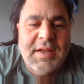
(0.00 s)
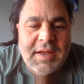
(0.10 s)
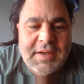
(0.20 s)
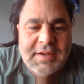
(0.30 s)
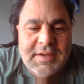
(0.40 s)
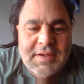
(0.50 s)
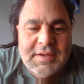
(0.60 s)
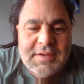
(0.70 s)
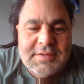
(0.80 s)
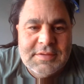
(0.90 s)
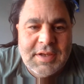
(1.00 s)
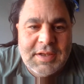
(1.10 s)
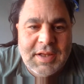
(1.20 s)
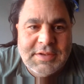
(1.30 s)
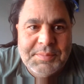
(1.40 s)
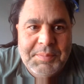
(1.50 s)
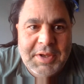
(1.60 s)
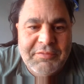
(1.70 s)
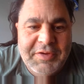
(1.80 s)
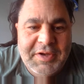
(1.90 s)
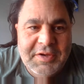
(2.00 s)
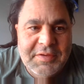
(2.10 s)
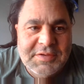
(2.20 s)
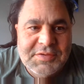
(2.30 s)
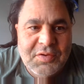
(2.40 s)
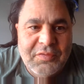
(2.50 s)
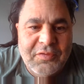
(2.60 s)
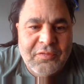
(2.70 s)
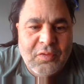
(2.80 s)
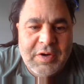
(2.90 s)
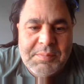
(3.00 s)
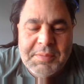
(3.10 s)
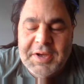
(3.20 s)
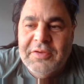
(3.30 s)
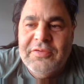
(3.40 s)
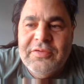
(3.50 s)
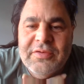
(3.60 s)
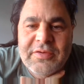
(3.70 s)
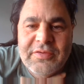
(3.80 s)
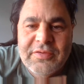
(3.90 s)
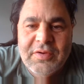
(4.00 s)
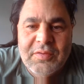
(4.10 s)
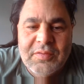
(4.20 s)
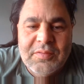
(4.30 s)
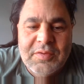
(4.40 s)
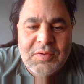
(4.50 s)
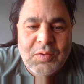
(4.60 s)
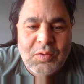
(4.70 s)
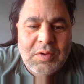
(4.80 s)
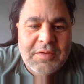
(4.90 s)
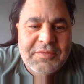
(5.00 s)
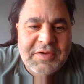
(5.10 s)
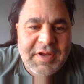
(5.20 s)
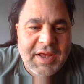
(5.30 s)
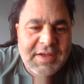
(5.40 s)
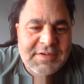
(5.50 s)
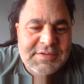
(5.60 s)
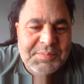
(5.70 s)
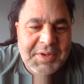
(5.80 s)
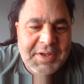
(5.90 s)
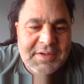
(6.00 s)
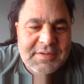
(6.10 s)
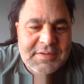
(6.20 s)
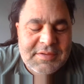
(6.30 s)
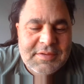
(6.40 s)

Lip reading: like to make a video that's over 40 minutes. So the goal of today is to make